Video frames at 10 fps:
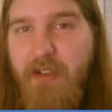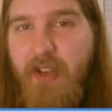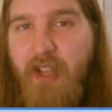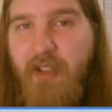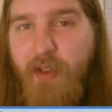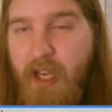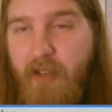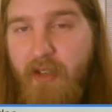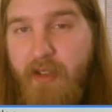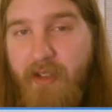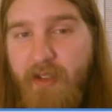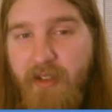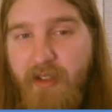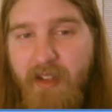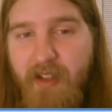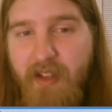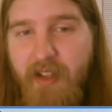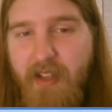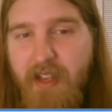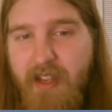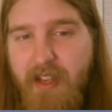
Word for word: I don't watch musicals on Horrible Movie of the